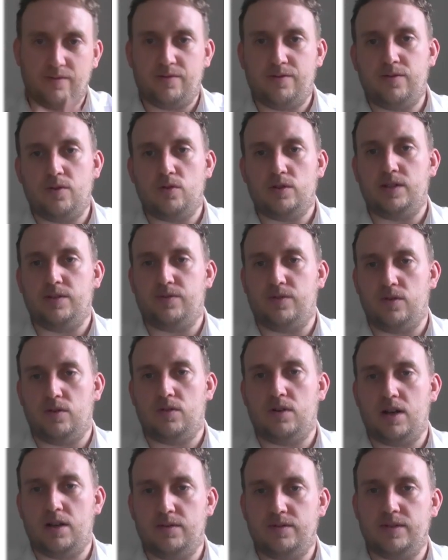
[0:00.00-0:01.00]

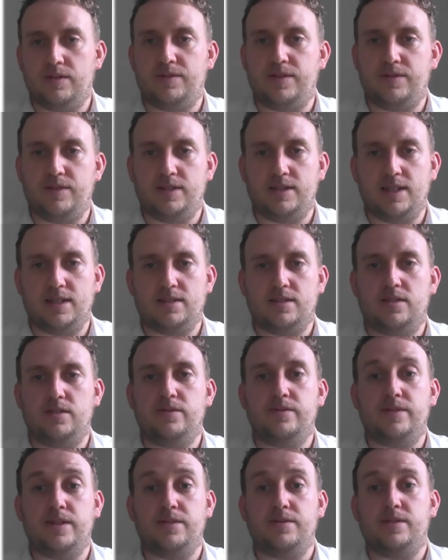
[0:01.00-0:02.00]
44/56 to
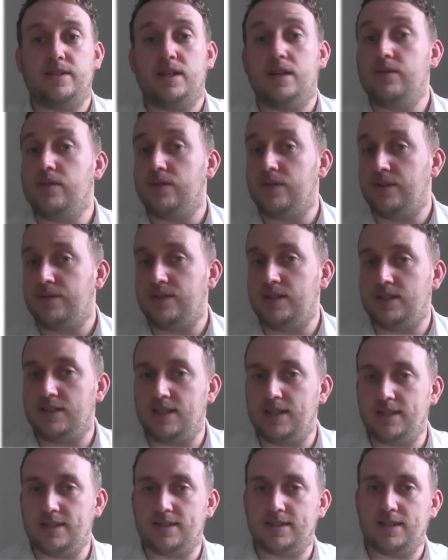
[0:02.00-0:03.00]

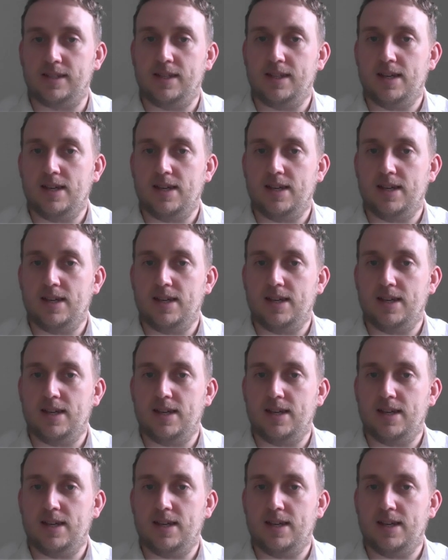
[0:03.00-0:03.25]
50/56.